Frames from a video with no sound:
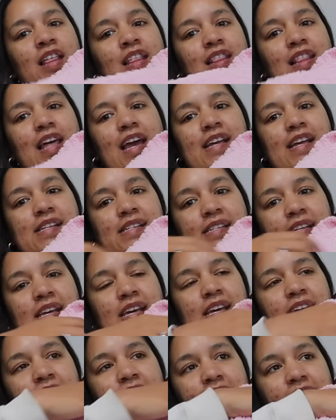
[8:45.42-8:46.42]

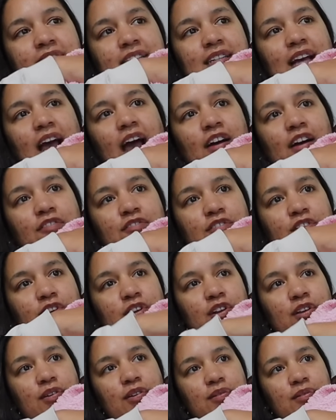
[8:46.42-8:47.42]
lazy
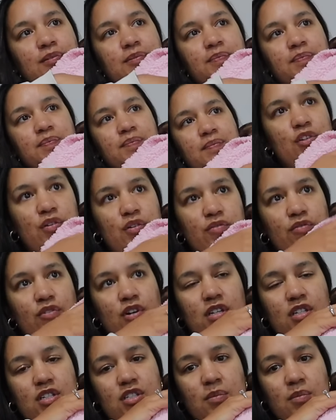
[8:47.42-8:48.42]
afternoon. We've
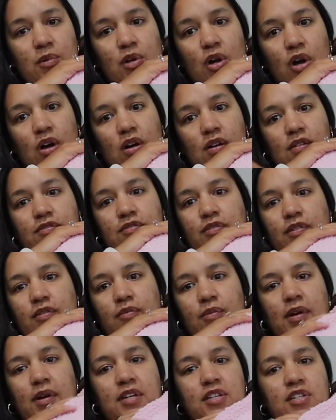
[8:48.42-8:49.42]
watched some golf, we
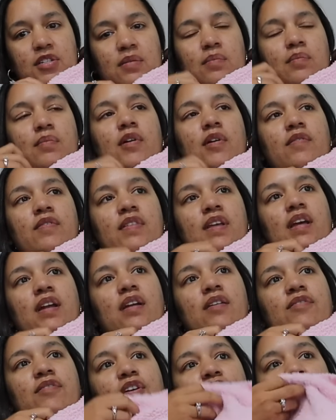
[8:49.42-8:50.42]
watched some of the
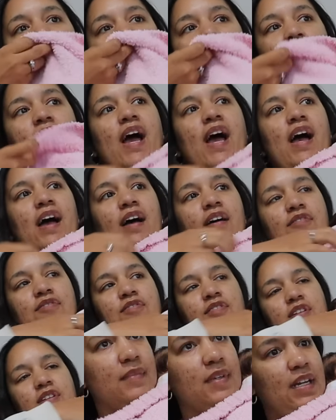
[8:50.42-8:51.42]
NFL
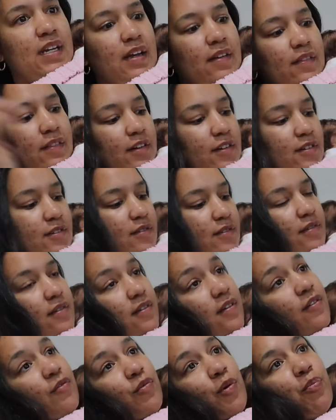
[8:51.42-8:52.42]
draft, but now they're
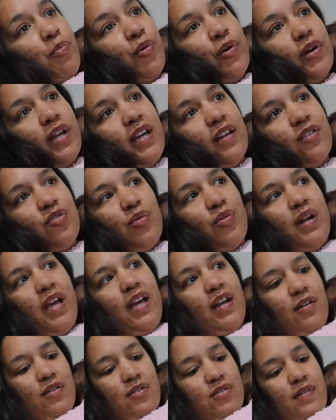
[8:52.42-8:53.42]
reporting a
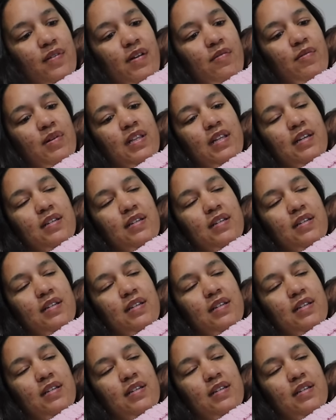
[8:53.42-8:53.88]
tornado, so I want to